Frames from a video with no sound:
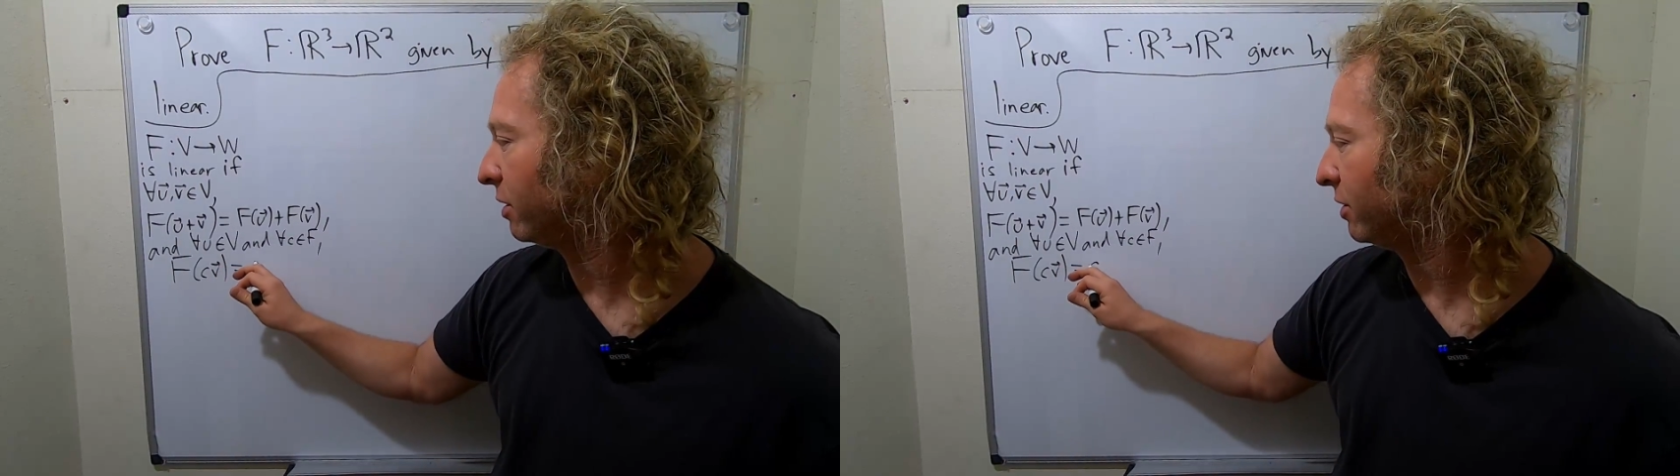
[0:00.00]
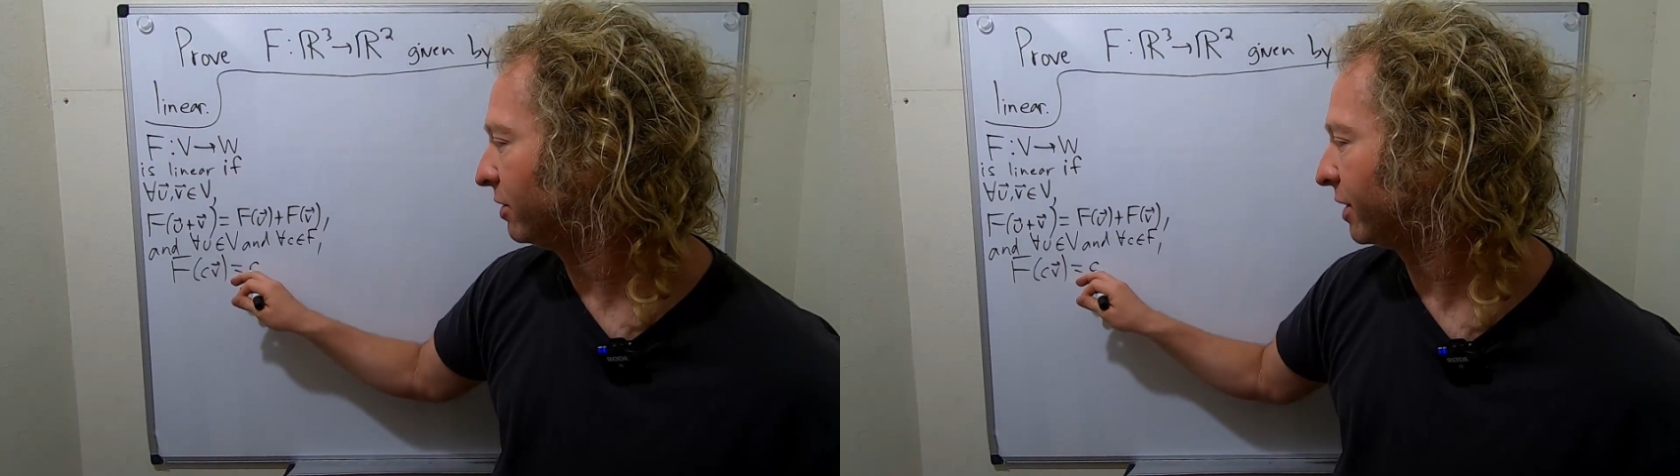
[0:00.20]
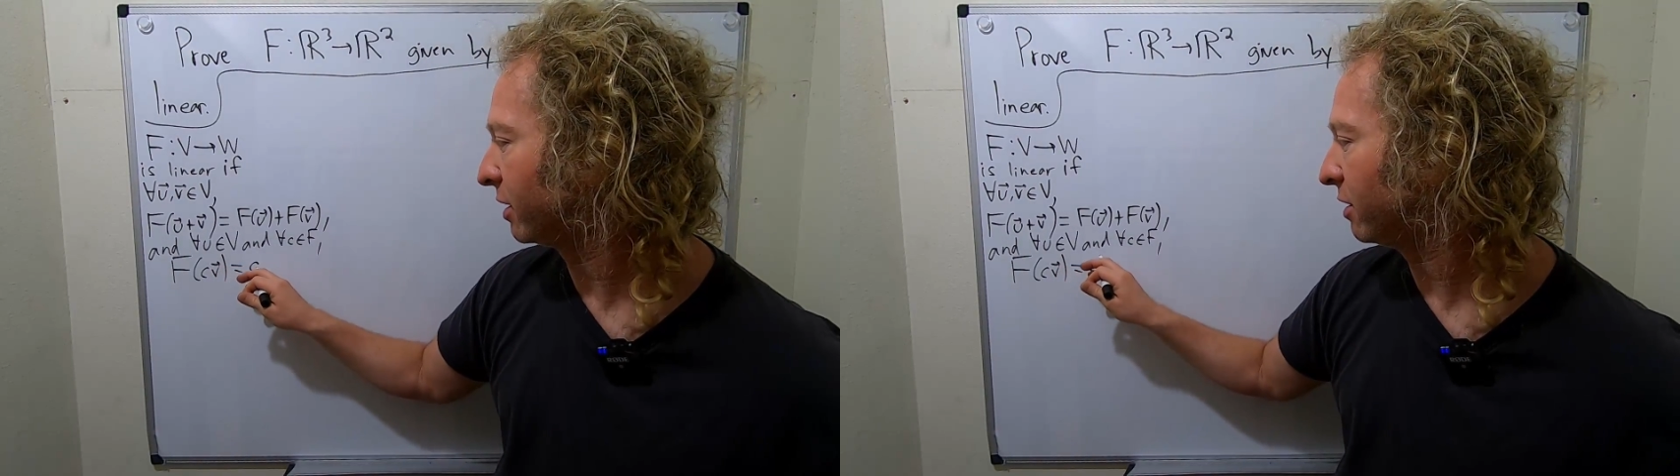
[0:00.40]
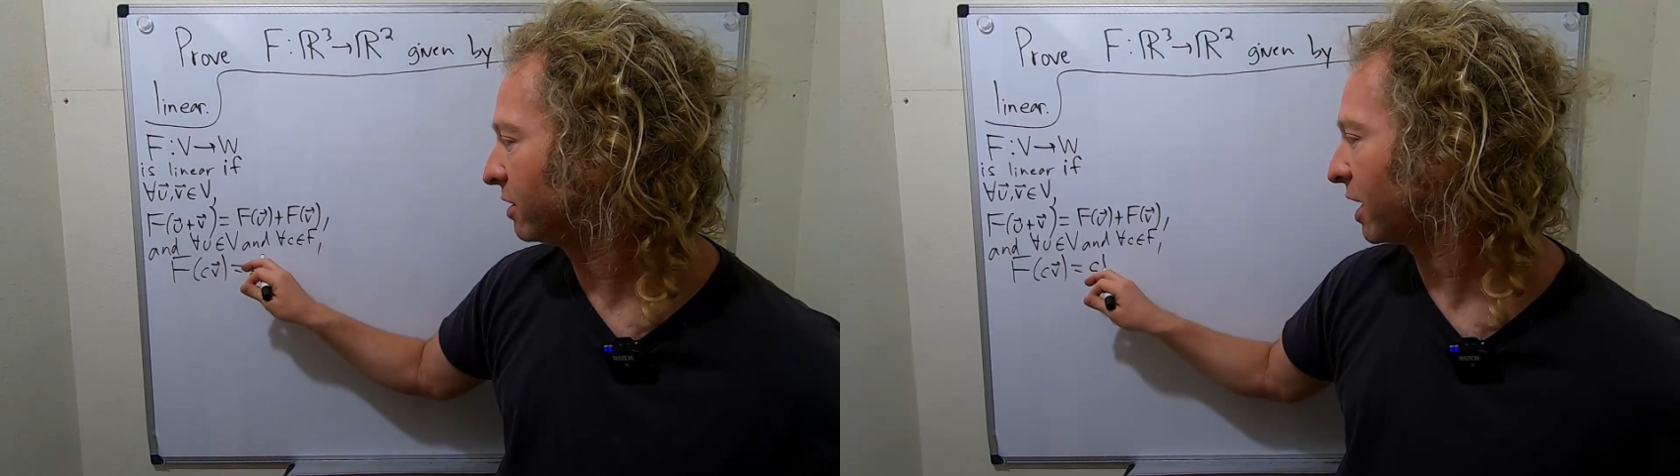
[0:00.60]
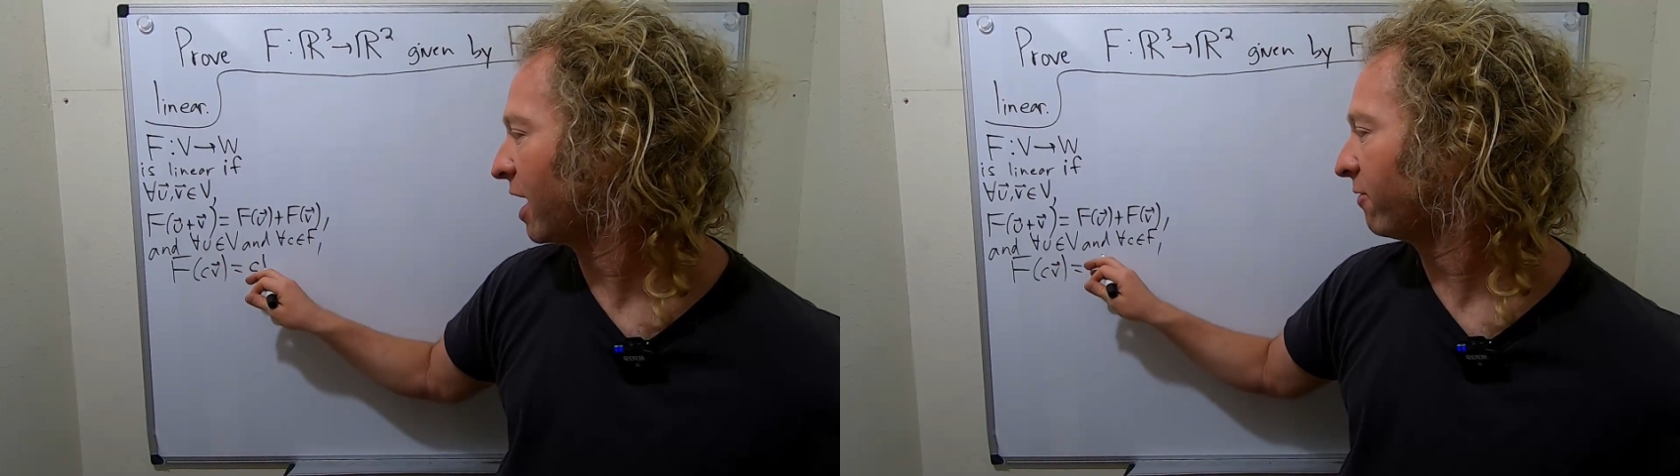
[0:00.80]
It, it's like
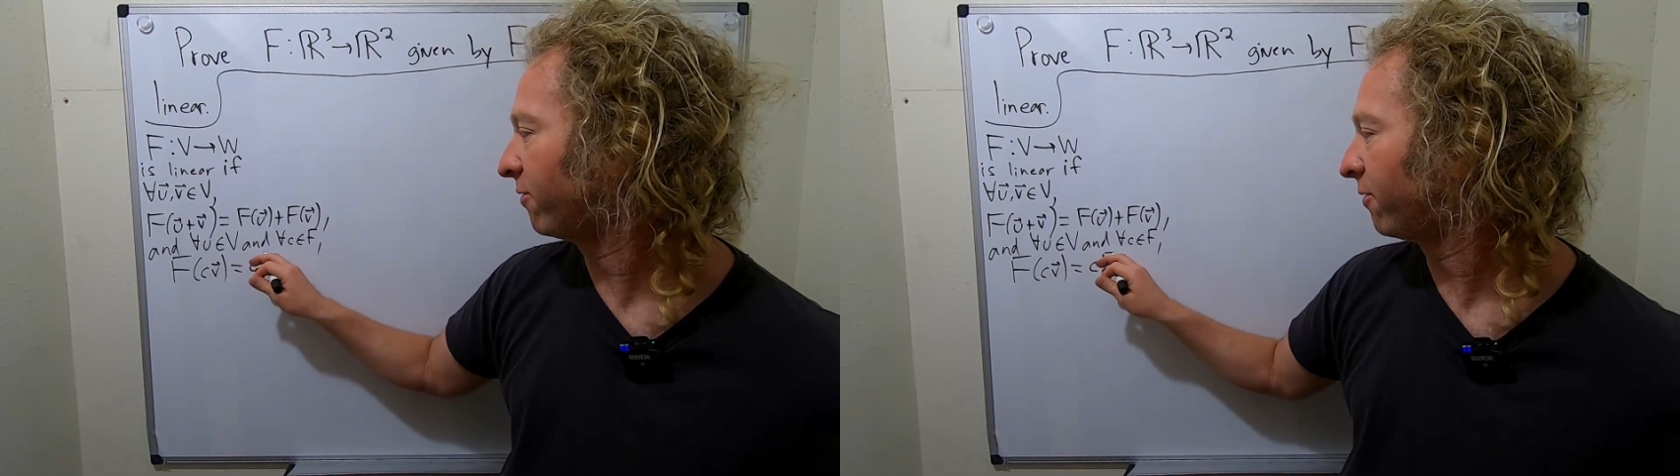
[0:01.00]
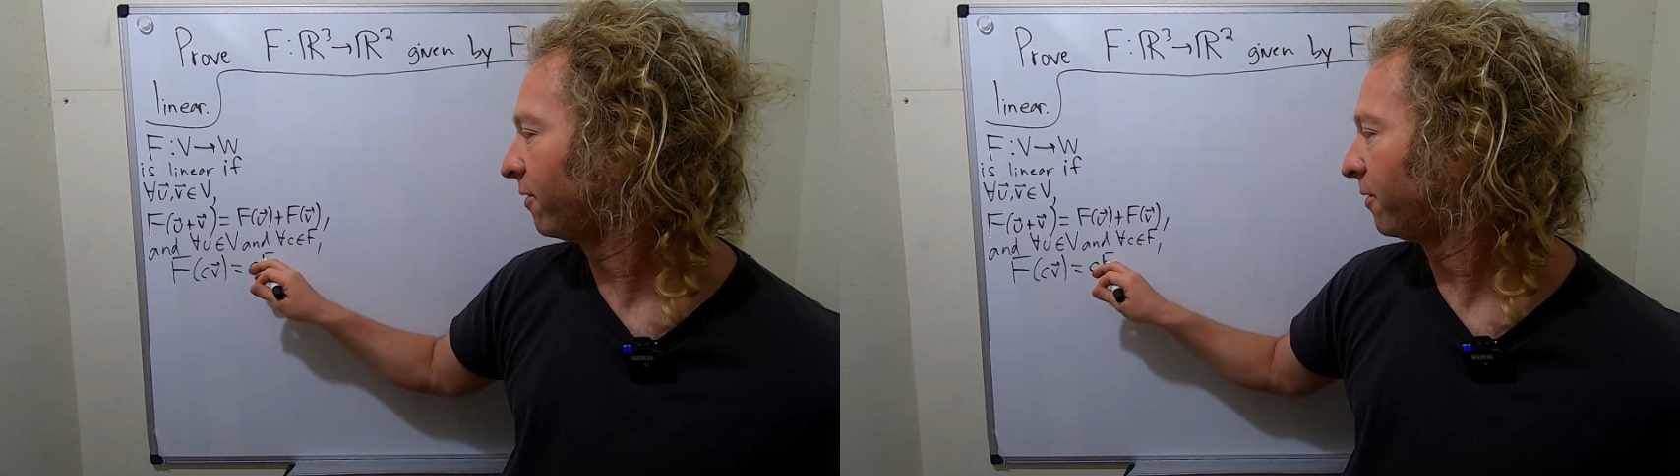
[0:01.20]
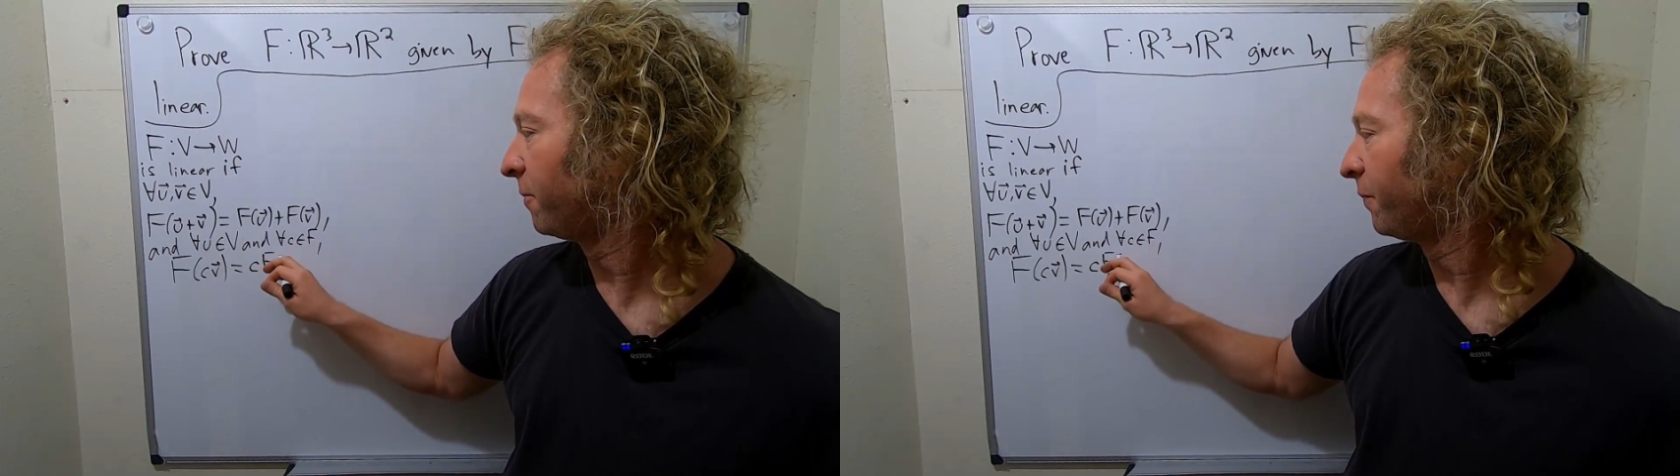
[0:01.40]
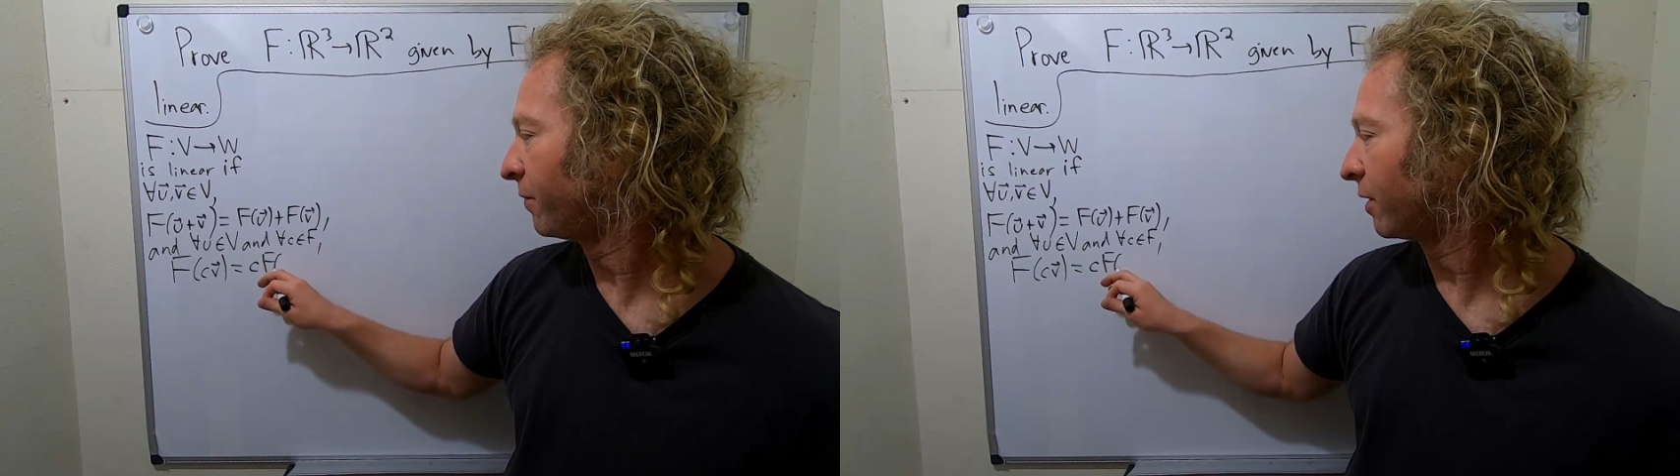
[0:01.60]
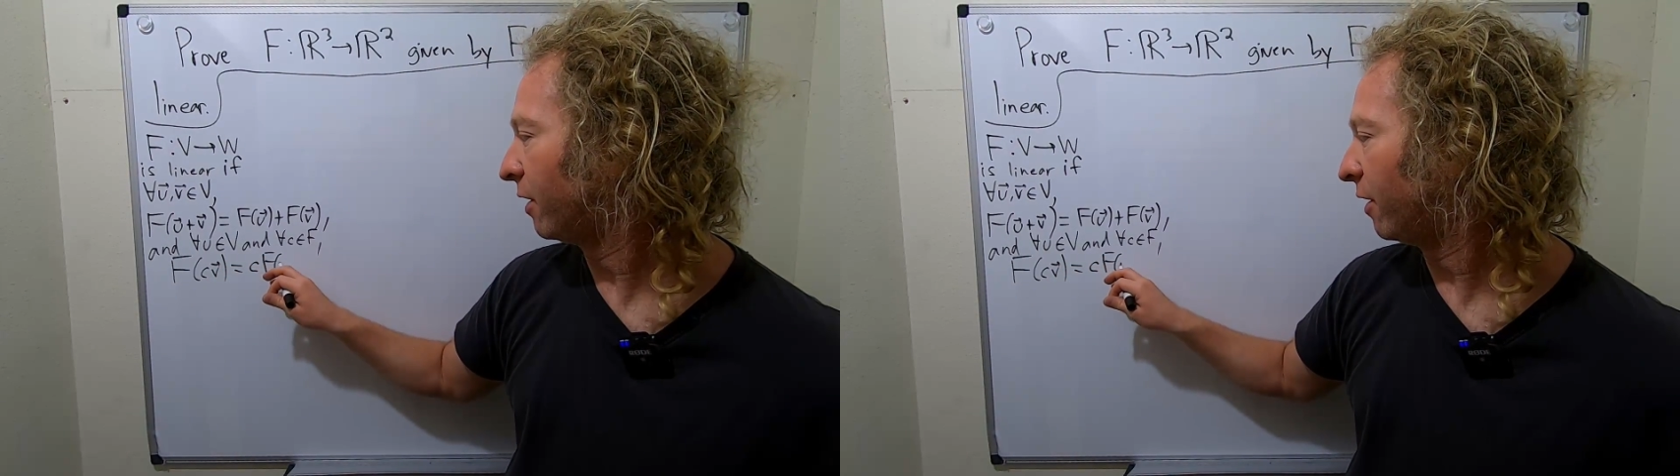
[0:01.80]
this, f
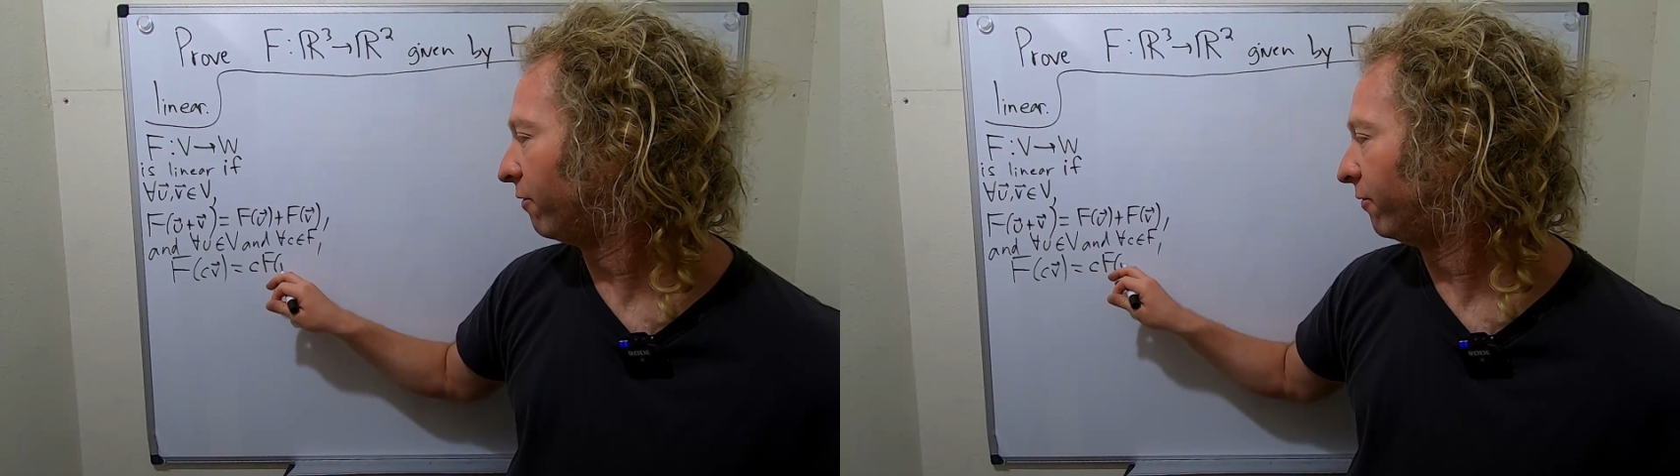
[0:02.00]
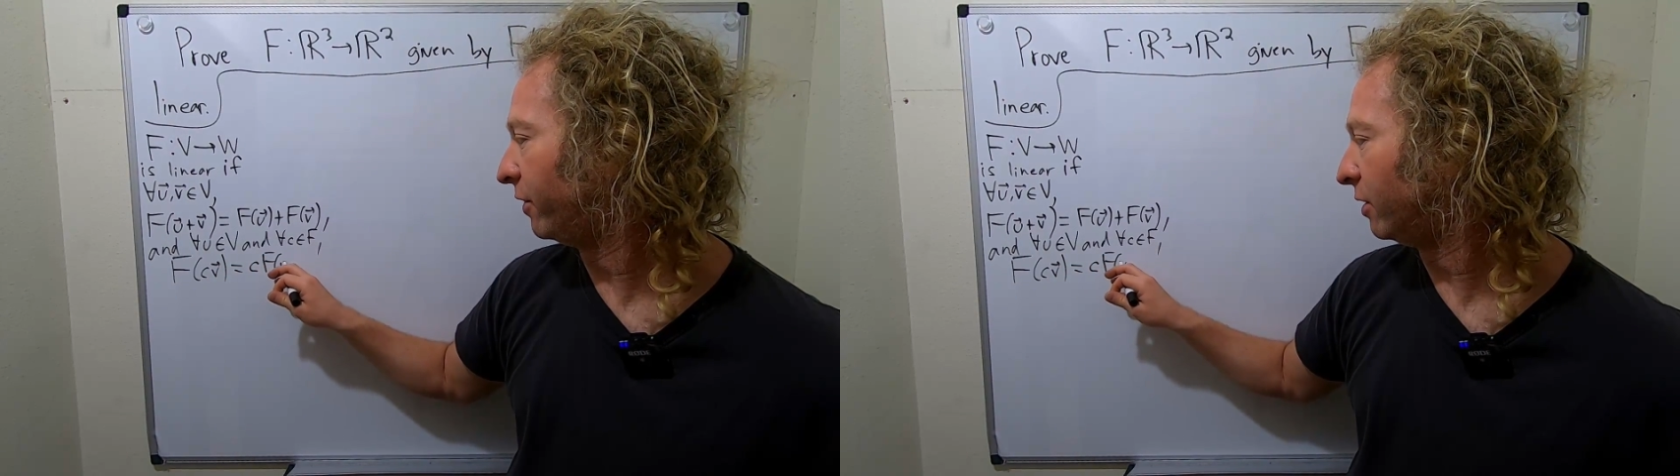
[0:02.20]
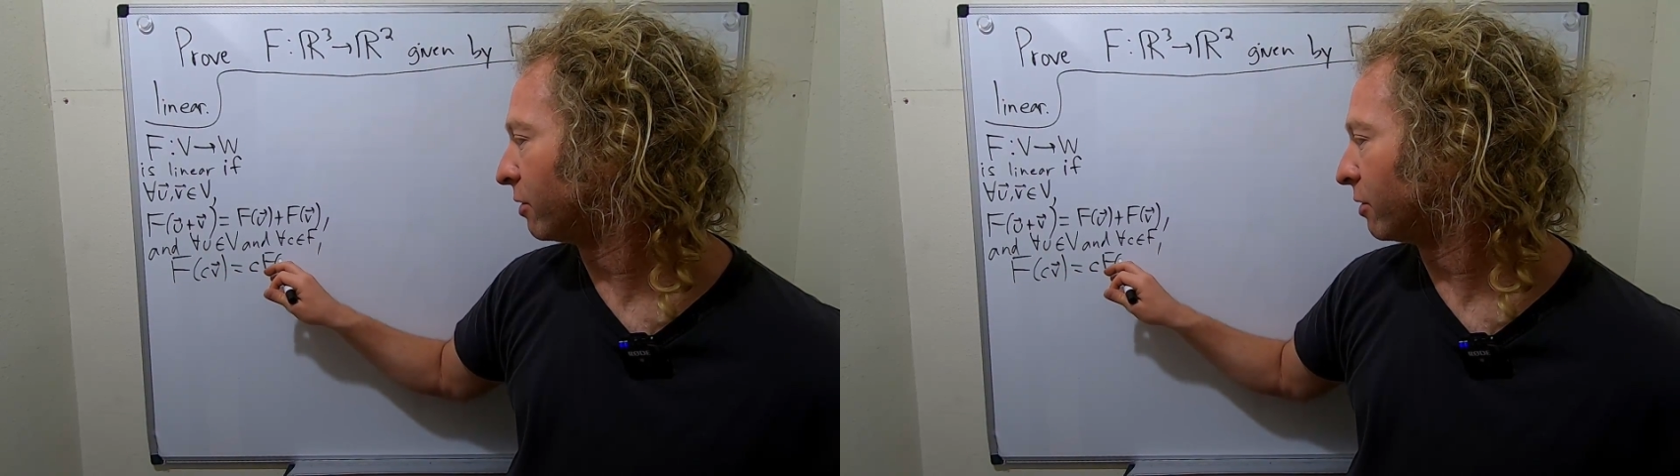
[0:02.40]
of v.